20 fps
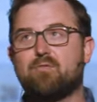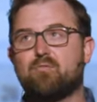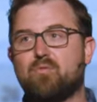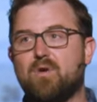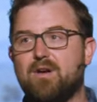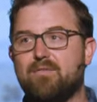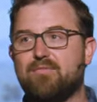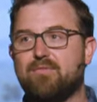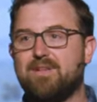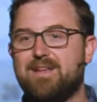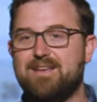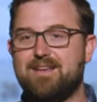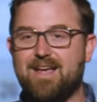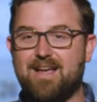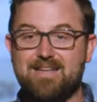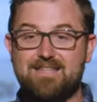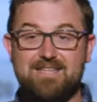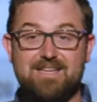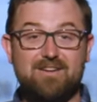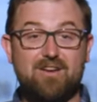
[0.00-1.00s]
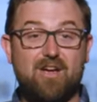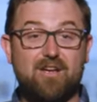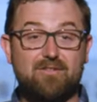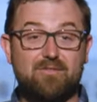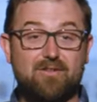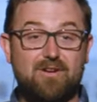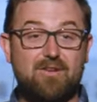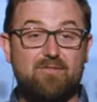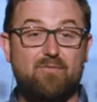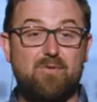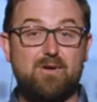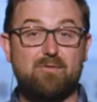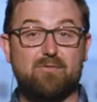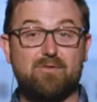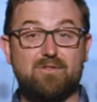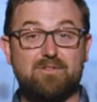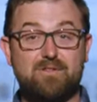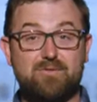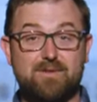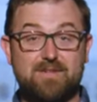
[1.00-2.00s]
roughly 1900 if we
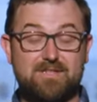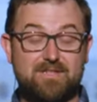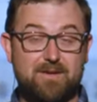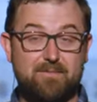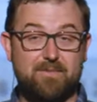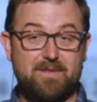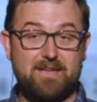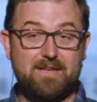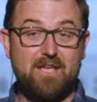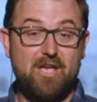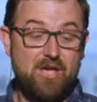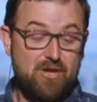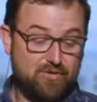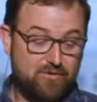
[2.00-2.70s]
were doing something.